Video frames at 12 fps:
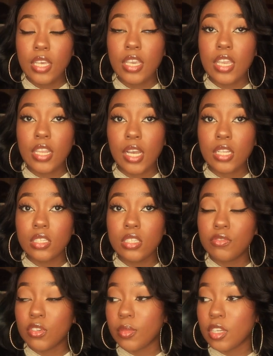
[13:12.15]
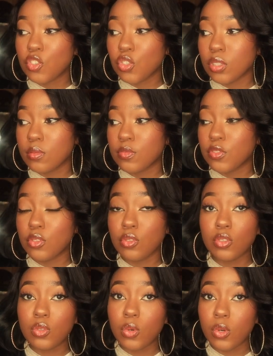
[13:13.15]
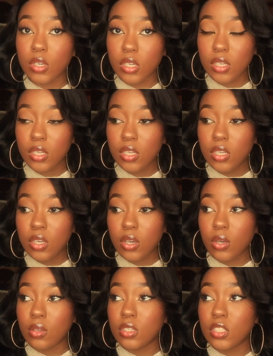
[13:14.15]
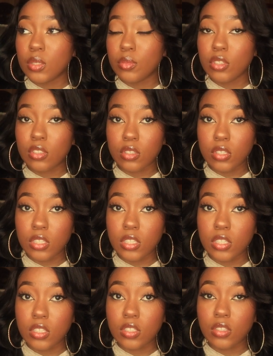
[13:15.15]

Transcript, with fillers: And I leave for my trip for New York on December 30th.